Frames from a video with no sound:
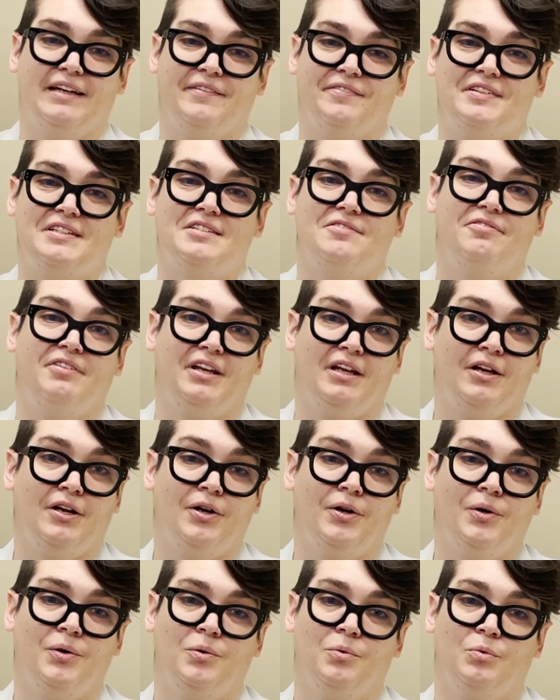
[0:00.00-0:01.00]
If this
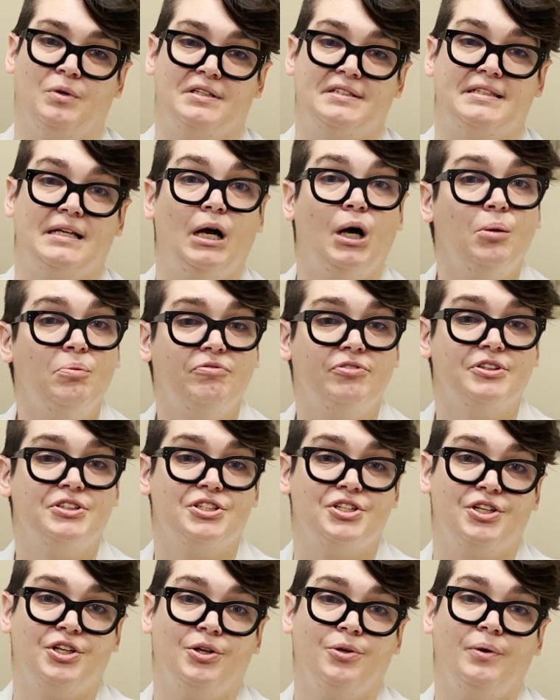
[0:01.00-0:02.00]
video was helpful
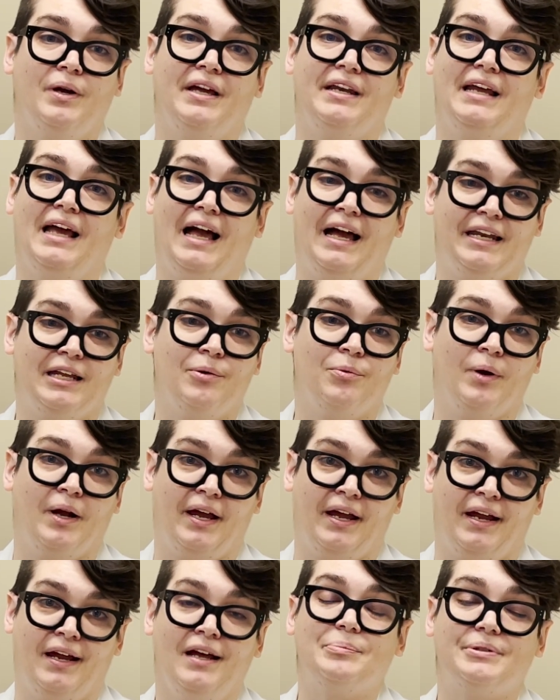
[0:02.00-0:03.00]
to you in any
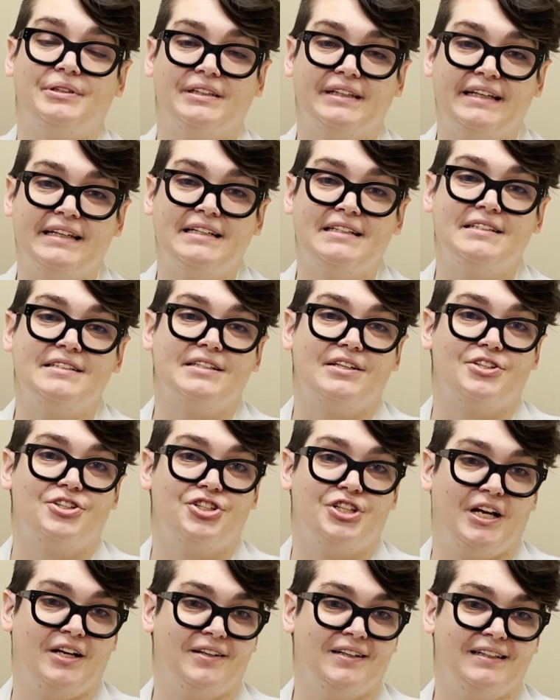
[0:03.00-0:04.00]
way, please
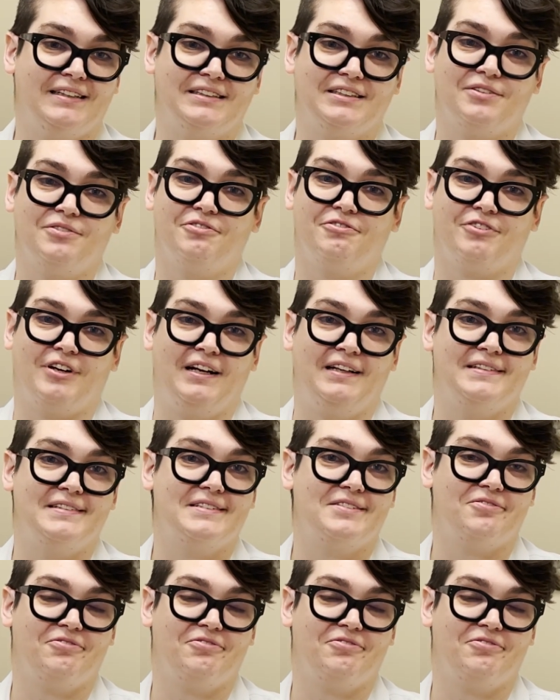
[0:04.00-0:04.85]
share it, friends,